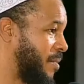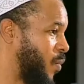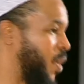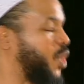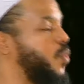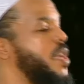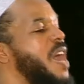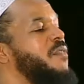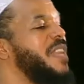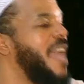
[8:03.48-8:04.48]
which we
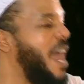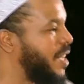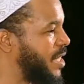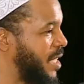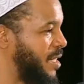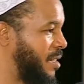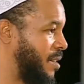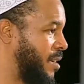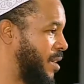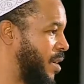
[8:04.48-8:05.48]
have inherited,
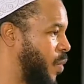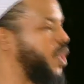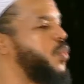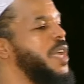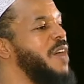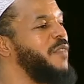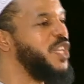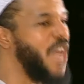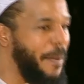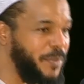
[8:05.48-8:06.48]
which we have
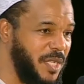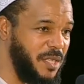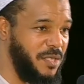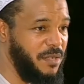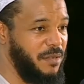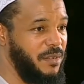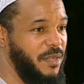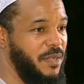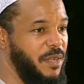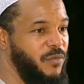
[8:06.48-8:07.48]
adopted
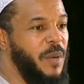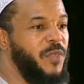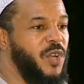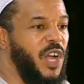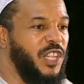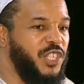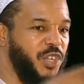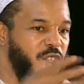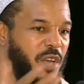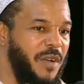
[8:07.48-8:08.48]
from the
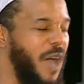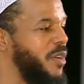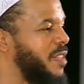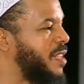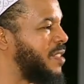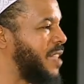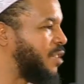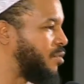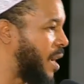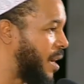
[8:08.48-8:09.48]
cultures around us,
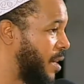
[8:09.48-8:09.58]
etc.